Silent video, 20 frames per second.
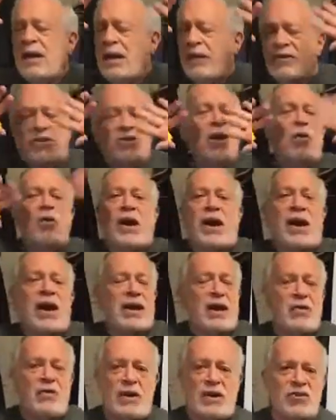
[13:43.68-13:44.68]
there's no way I
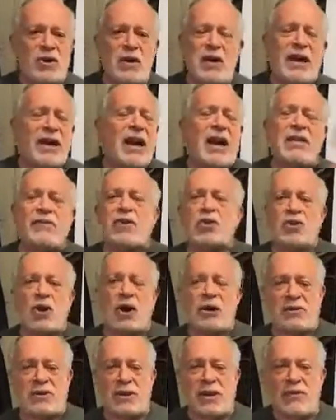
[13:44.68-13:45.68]
can reach out. I can't even
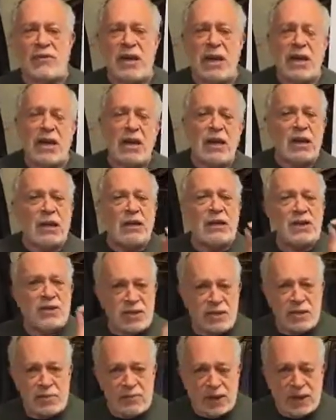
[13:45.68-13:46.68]
talk to them.
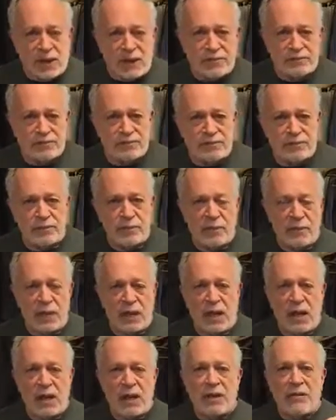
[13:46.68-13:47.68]
Listen to me.
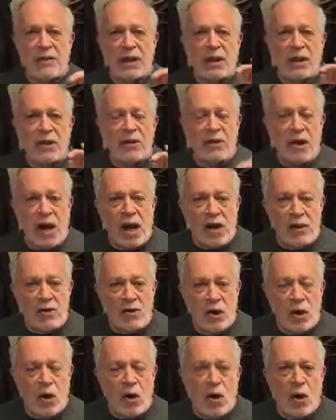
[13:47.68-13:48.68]
They are not
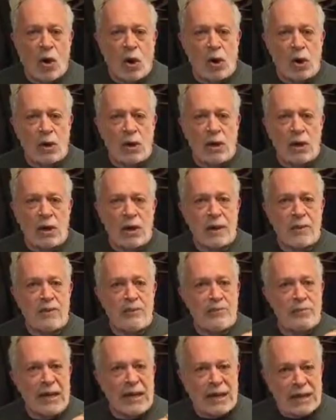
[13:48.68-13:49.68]
all
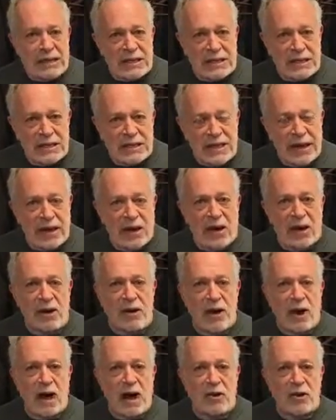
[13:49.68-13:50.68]
bigots. They are
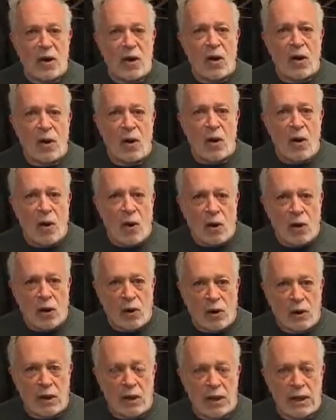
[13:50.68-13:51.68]
not
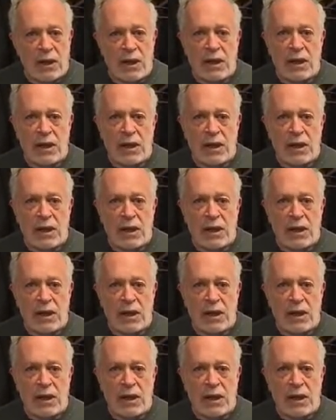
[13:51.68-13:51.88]
all